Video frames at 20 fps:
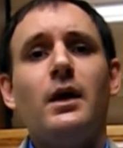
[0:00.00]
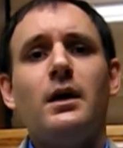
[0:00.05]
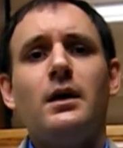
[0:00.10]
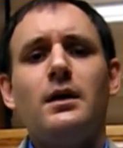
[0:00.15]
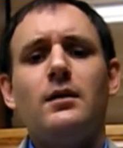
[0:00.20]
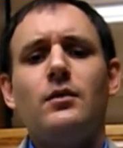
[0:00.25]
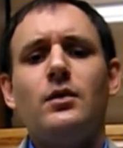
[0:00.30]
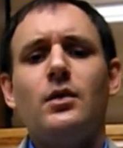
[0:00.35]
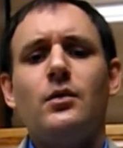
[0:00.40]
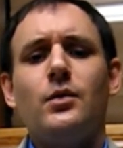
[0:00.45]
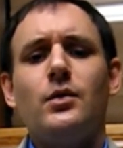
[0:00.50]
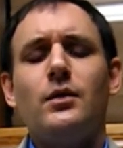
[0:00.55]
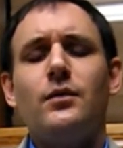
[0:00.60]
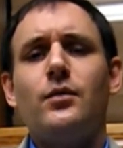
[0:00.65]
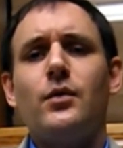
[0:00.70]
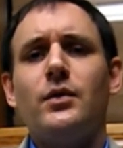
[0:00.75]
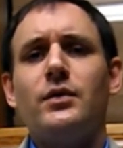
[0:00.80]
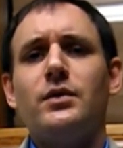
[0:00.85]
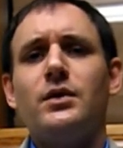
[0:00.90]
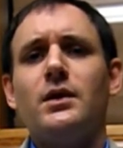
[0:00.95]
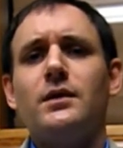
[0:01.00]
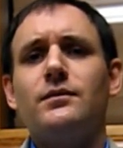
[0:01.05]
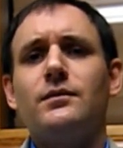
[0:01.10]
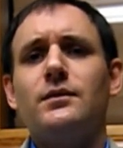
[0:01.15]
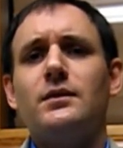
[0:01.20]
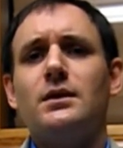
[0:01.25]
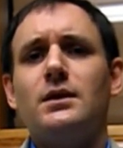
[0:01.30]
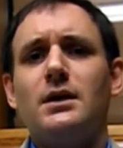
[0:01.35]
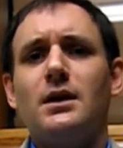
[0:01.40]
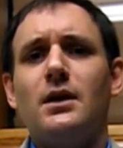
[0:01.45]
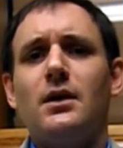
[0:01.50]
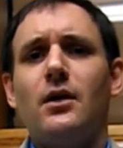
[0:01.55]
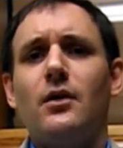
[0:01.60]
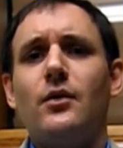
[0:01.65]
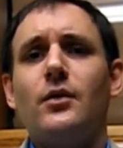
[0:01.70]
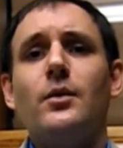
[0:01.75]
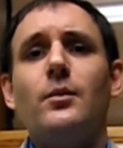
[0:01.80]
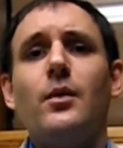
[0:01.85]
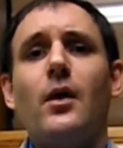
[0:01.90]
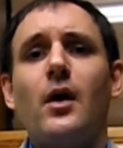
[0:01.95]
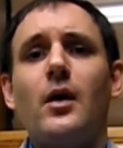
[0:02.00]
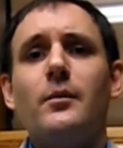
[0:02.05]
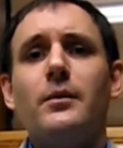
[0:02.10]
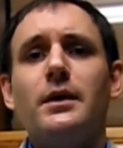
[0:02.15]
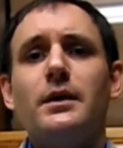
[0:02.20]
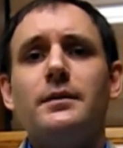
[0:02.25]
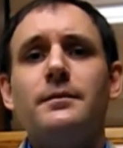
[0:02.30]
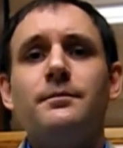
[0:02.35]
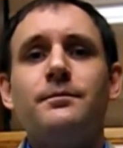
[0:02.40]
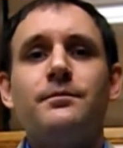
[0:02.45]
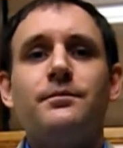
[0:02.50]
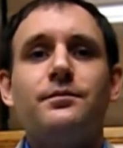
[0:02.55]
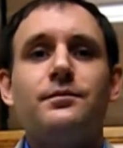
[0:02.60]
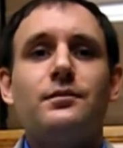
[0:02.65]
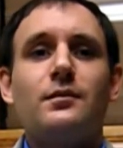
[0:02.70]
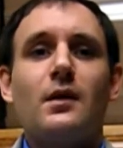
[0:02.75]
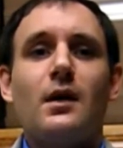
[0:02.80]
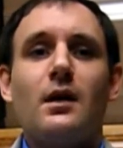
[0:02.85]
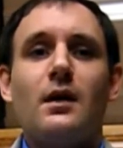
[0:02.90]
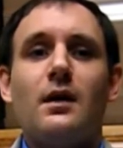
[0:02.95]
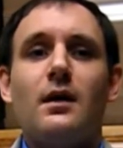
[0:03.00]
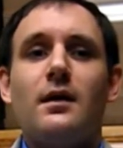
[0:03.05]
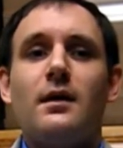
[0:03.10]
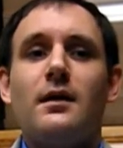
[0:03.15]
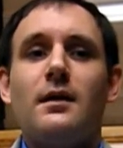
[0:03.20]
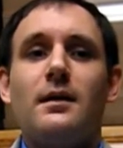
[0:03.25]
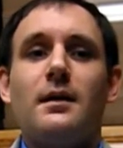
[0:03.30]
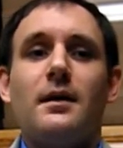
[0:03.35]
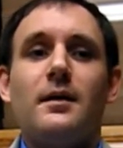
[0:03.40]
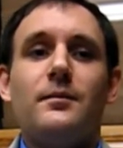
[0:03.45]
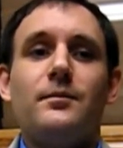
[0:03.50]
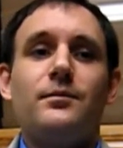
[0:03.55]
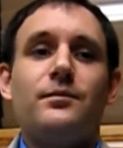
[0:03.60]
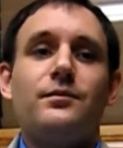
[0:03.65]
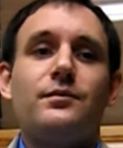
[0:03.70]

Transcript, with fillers: even though we were fortunate to get our own apartment. Um,